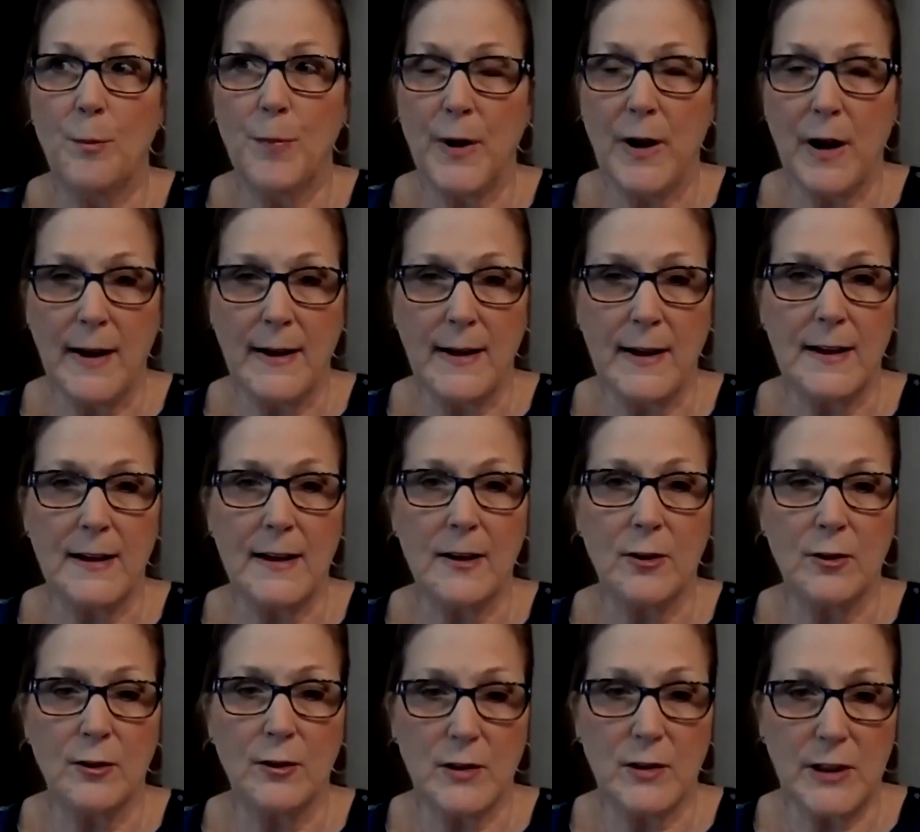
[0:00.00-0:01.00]
but I can
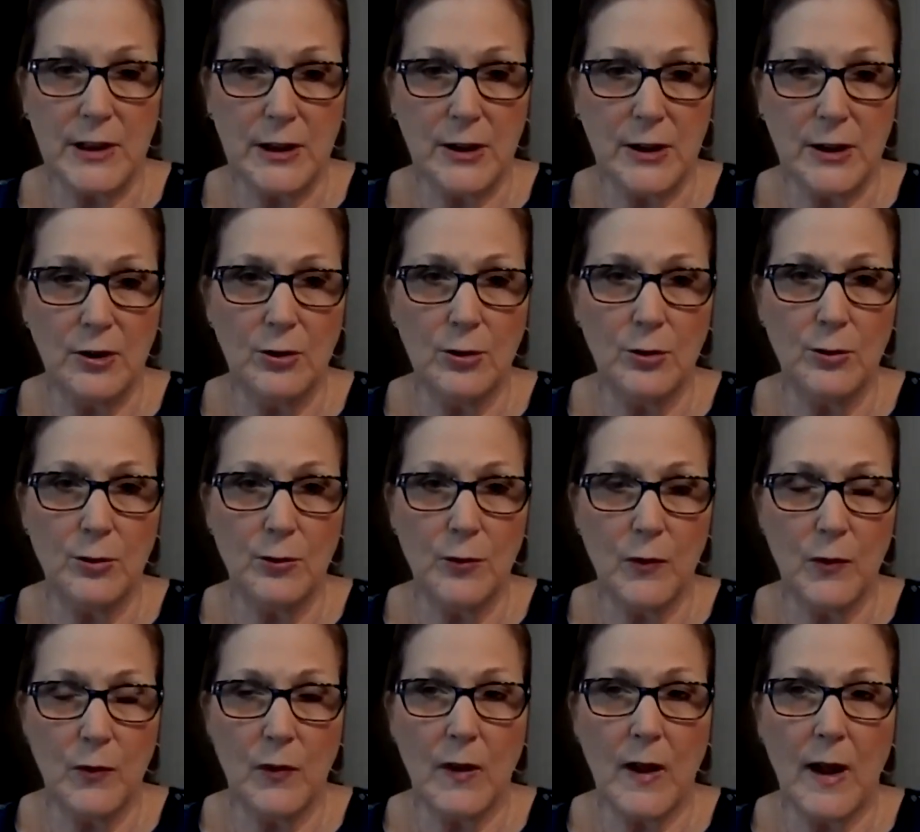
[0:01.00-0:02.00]
guarantee you
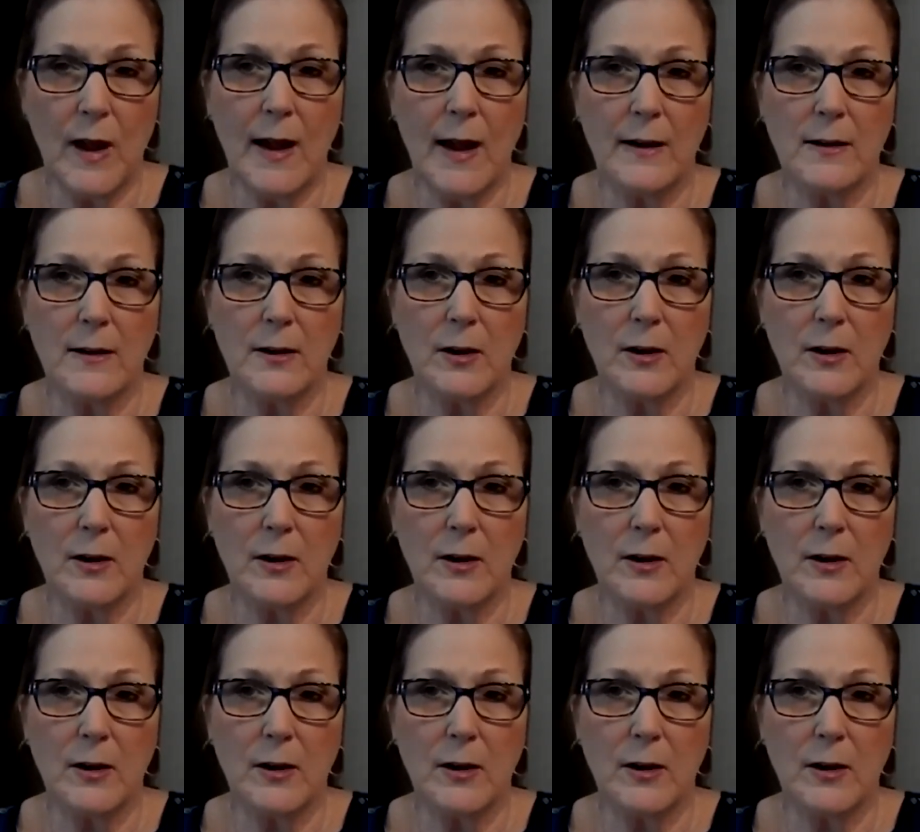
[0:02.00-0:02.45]
that